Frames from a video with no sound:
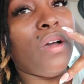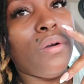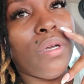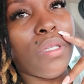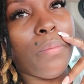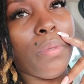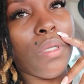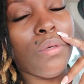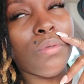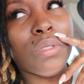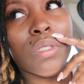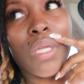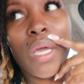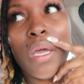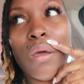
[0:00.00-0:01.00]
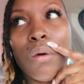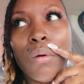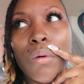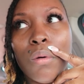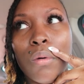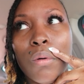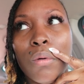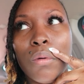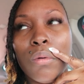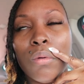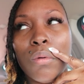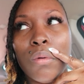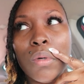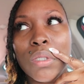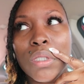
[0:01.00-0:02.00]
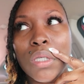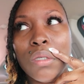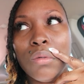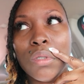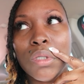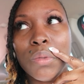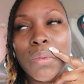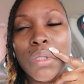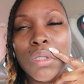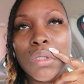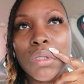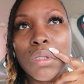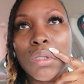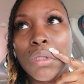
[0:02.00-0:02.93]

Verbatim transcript: I go get the balloons now, is that doing too much?